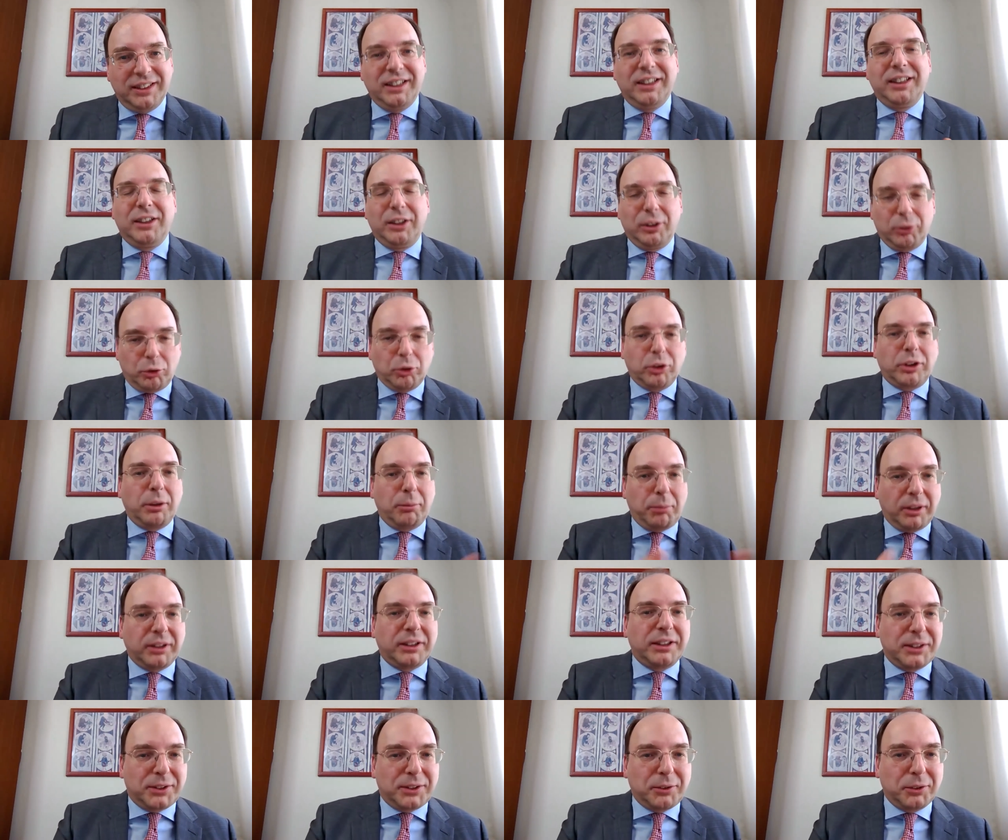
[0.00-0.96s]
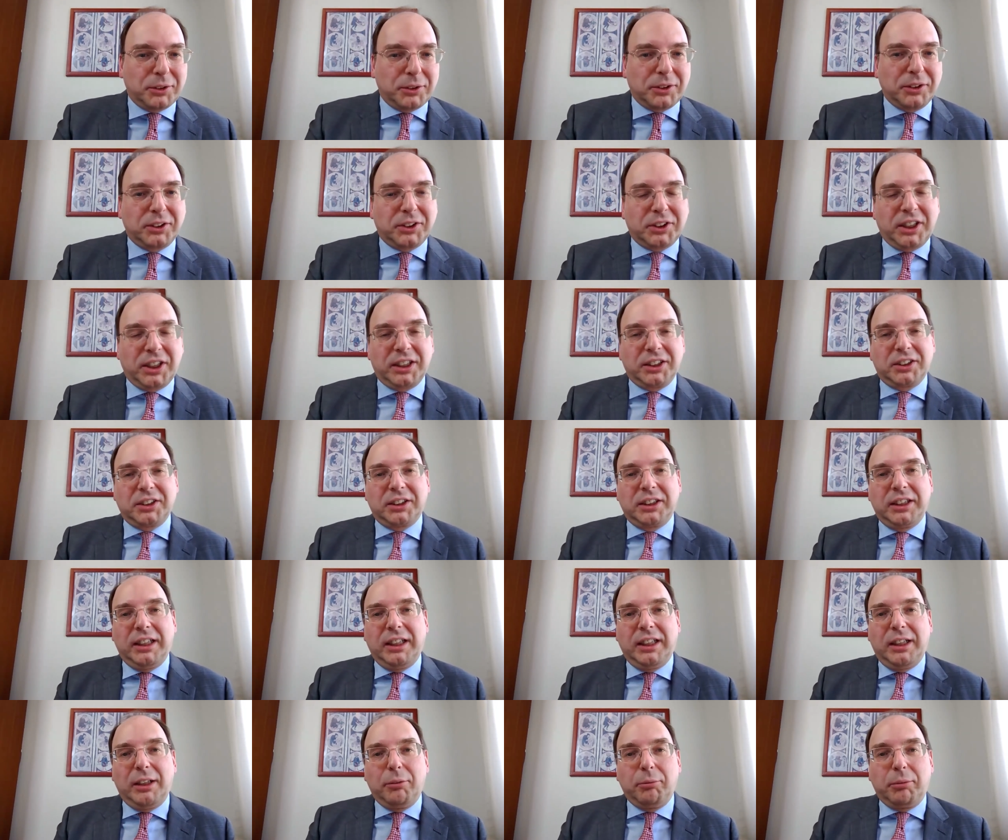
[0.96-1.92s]
I'm talking about institutional change,
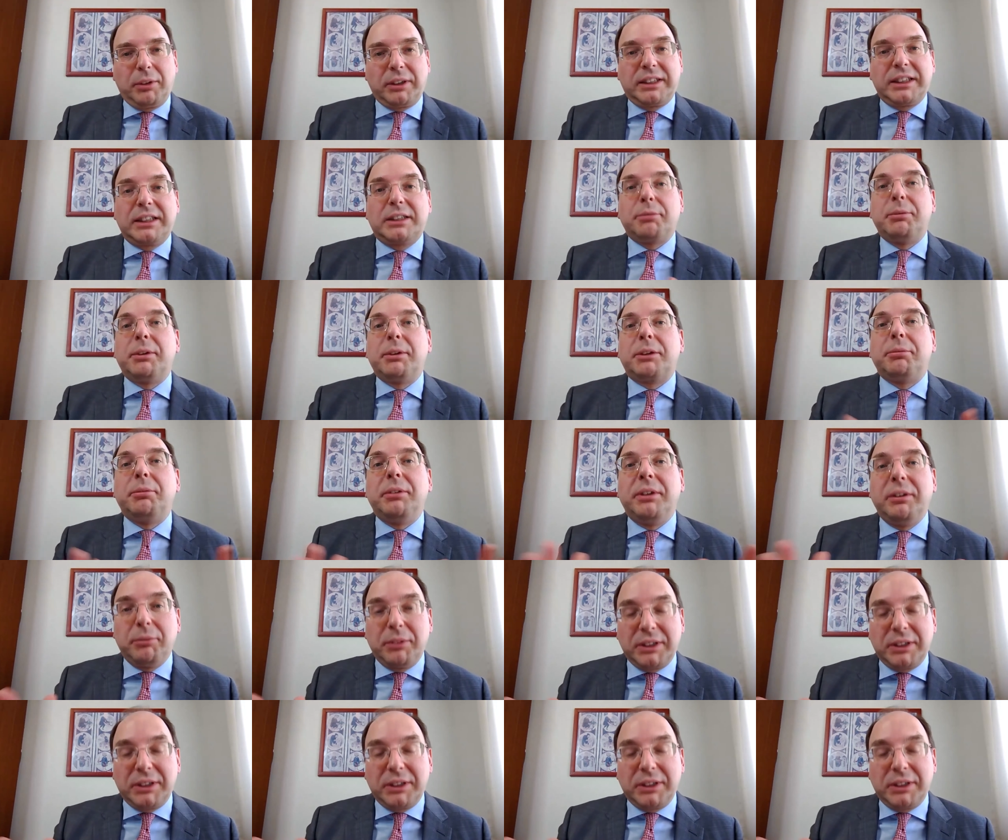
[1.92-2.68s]
but it's much,